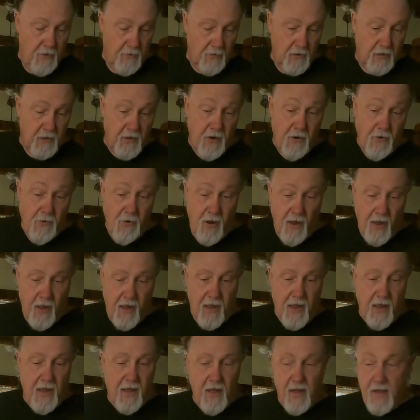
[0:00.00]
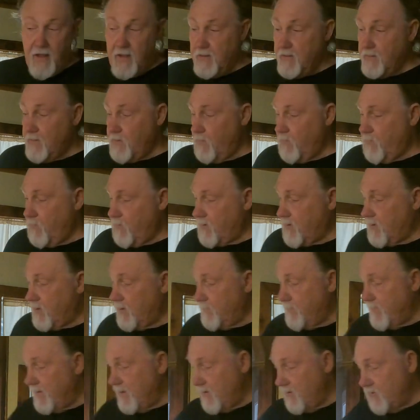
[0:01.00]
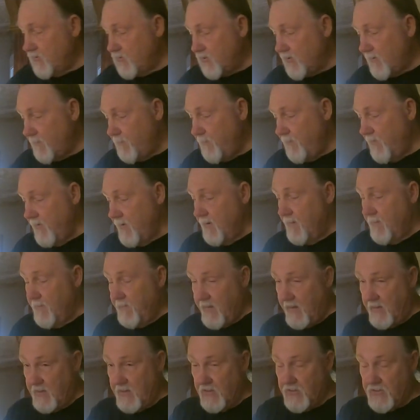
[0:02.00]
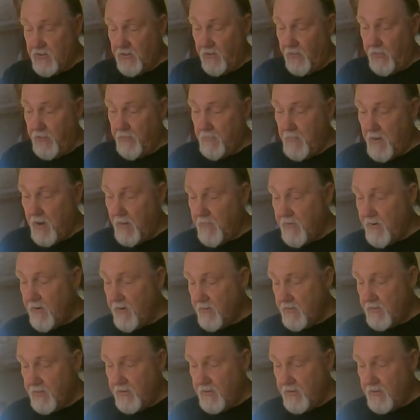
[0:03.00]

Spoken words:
low, and we're going to be using a digital thermometer